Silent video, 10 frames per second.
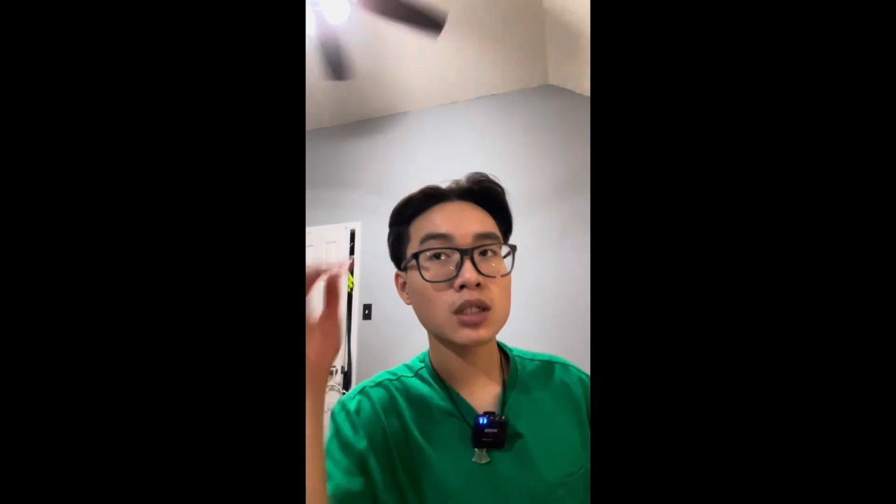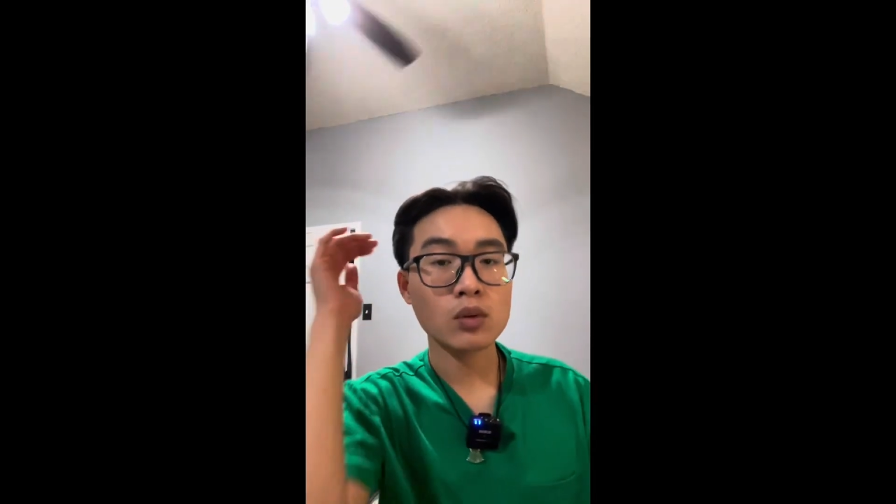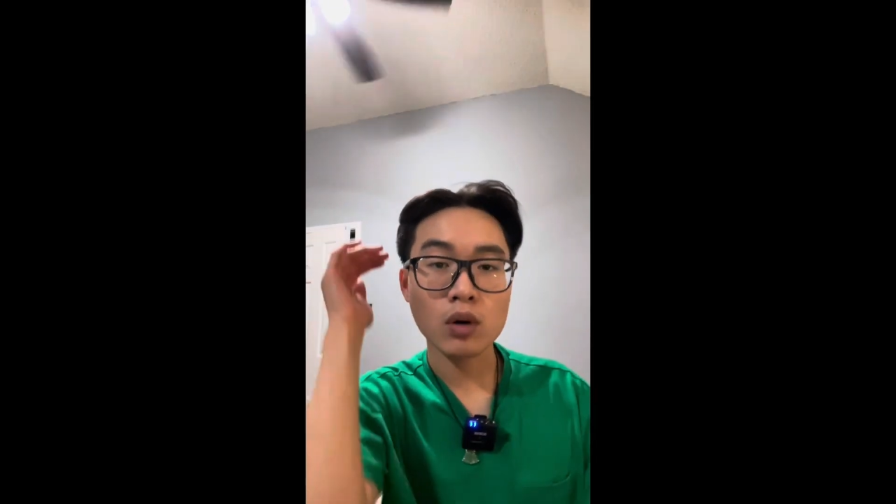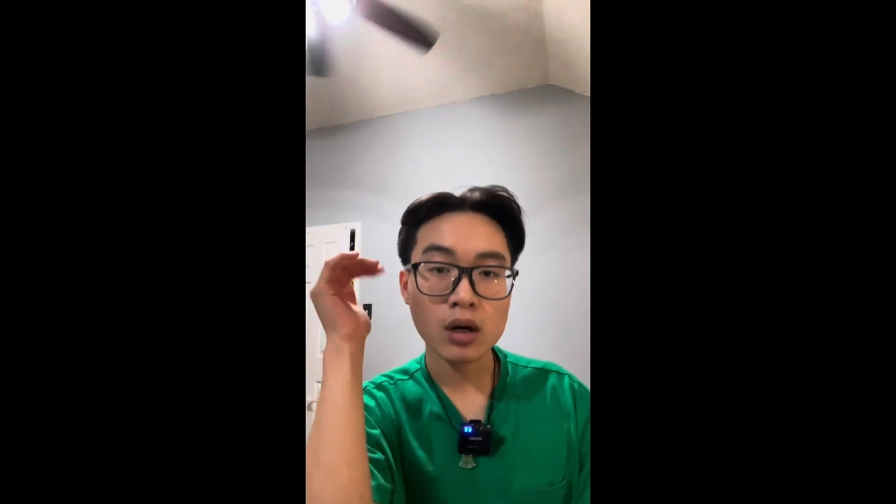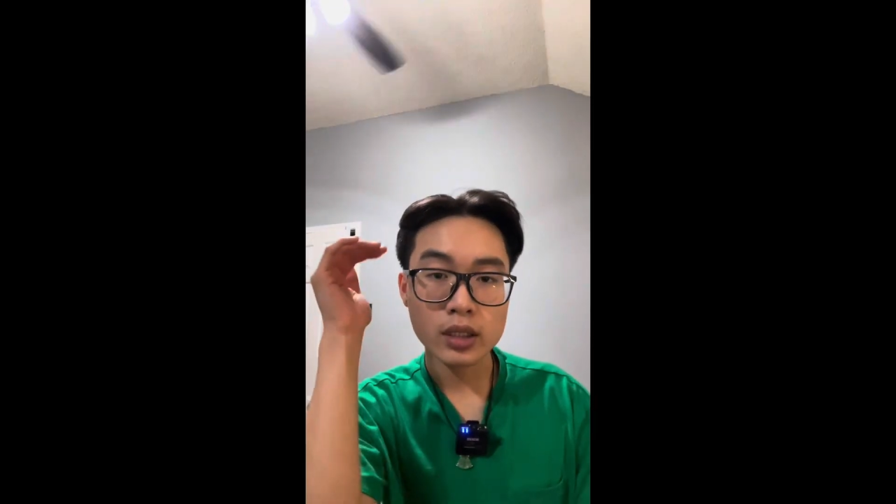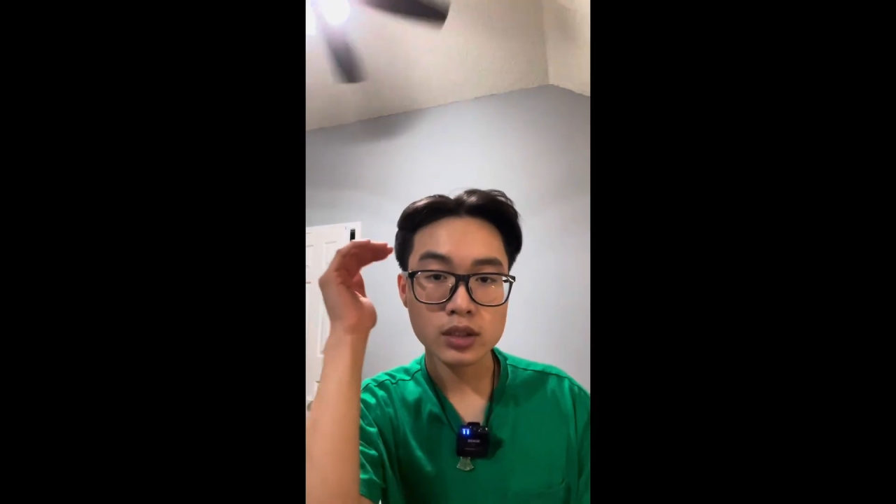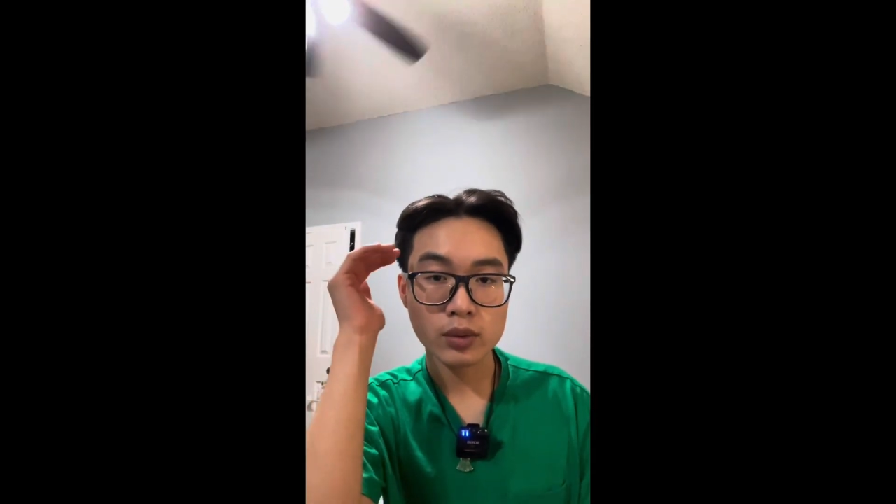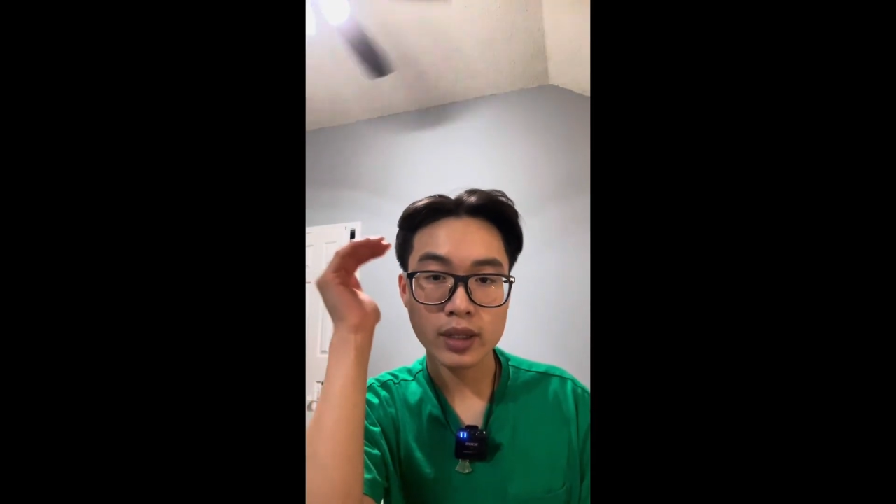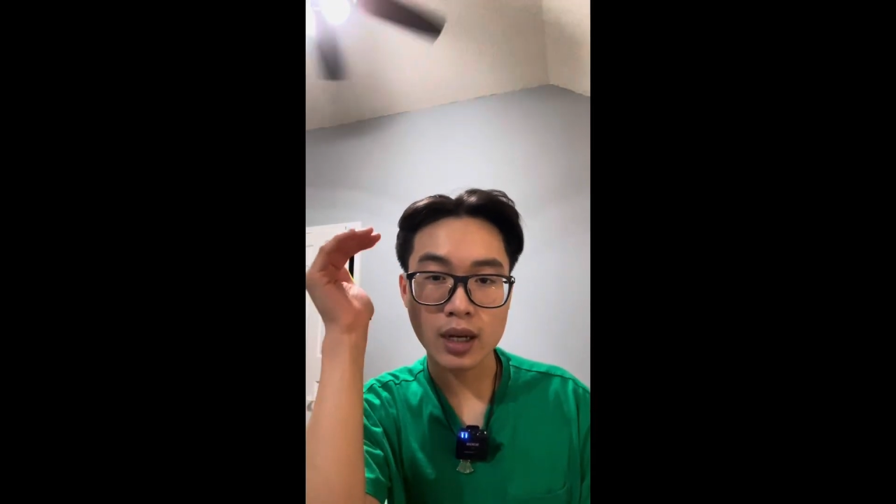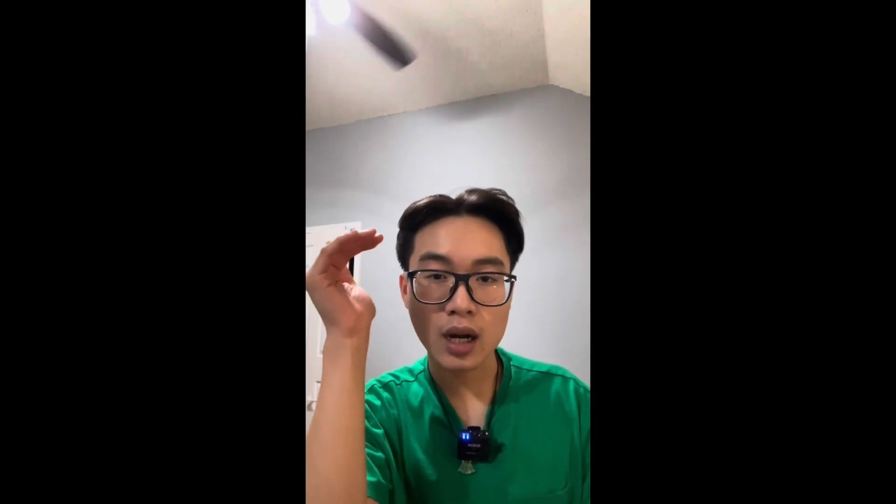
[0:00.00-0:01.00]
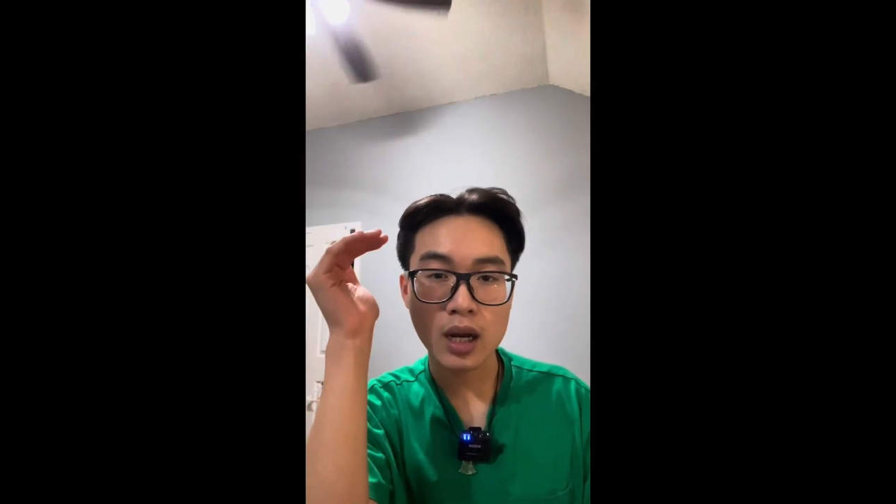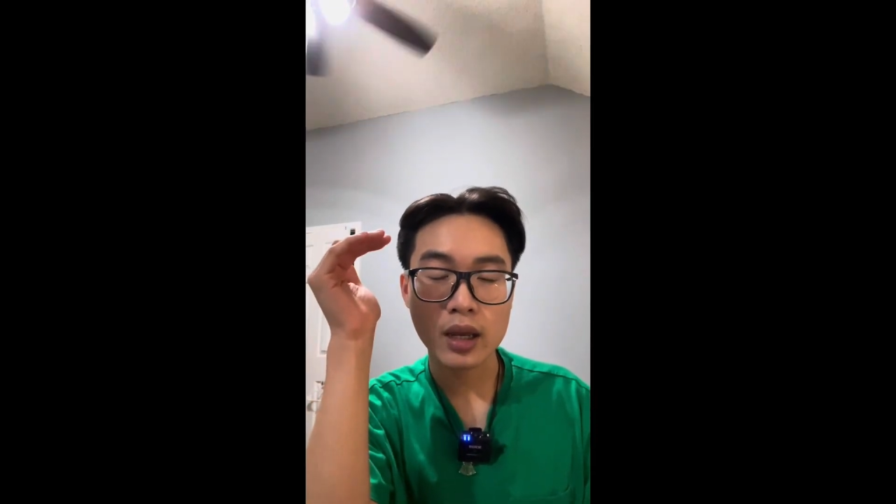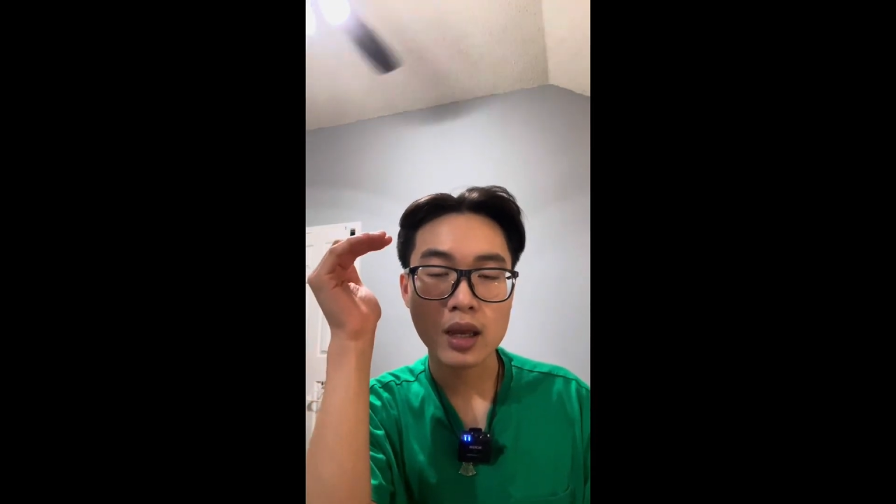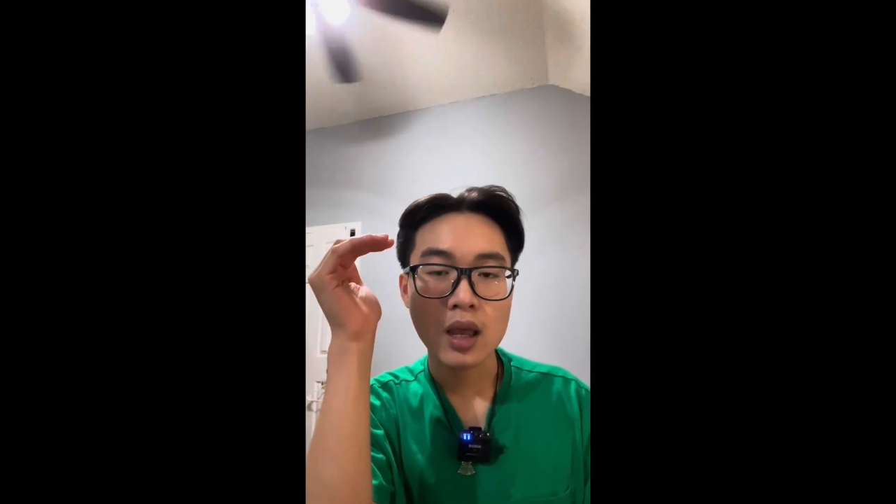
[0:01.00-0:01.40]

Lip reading: of quality is already high.